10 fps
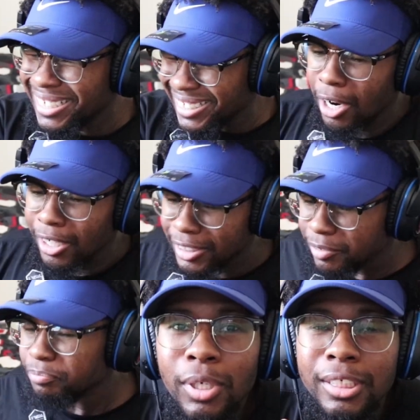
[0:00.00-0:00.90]
Pause.
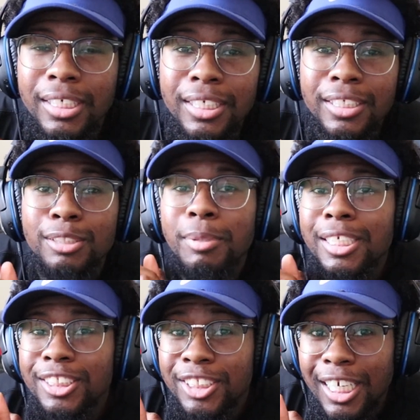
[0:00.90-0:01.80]
One, this
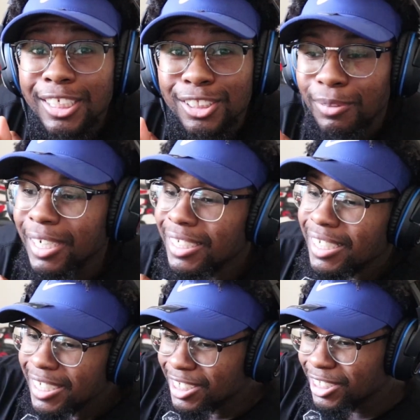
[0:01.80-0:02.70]
man's jealous, right?
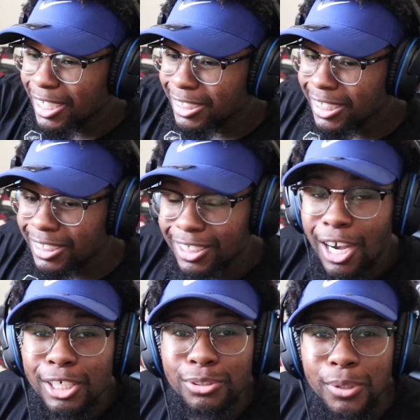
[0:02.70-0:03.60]
He's jealous because of
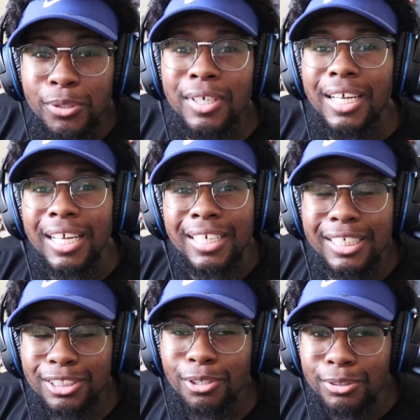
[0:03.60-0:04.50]
Tanjiro and
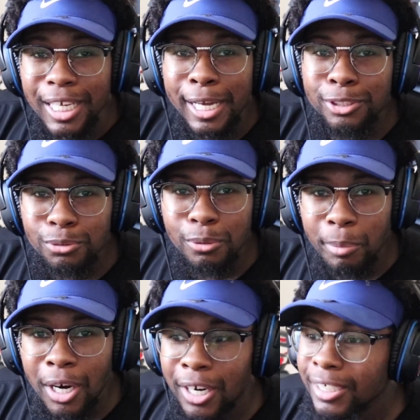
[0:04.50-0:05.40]
Nezuko's actual
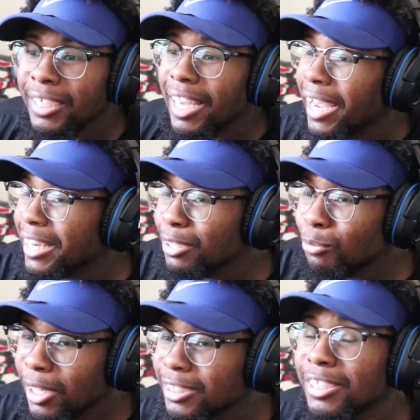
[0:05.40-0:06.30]
bond, and he
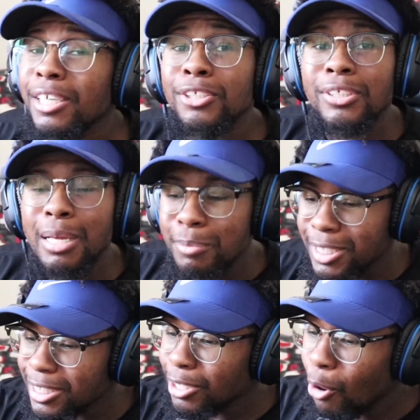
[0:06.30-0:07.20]
wants it. So that
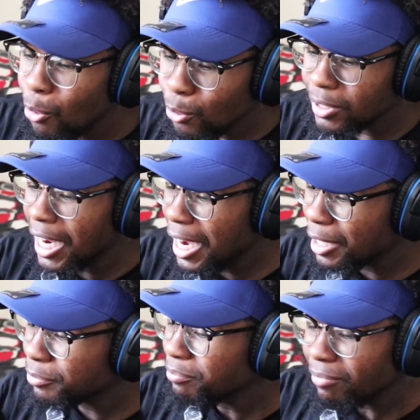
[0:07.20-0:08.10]
means this whole
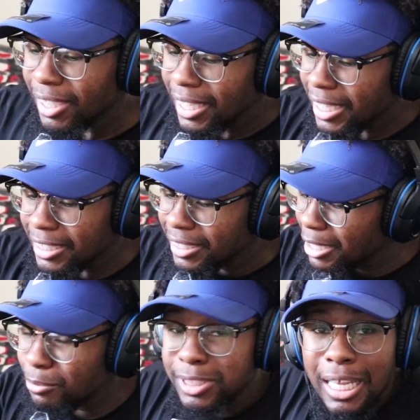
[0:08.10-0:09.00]
time,
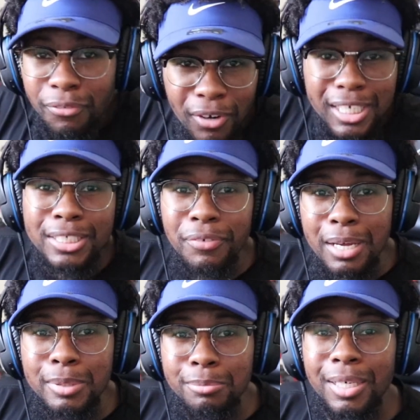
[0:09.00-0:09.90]
he was like, fuck his
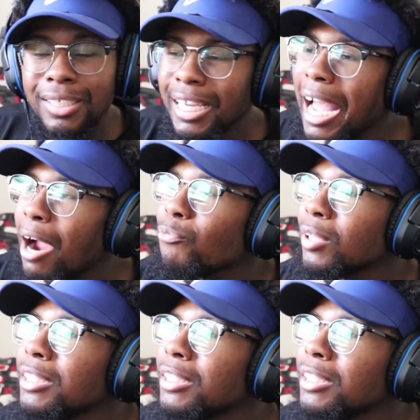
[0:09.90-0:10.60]
family, bro. Like, I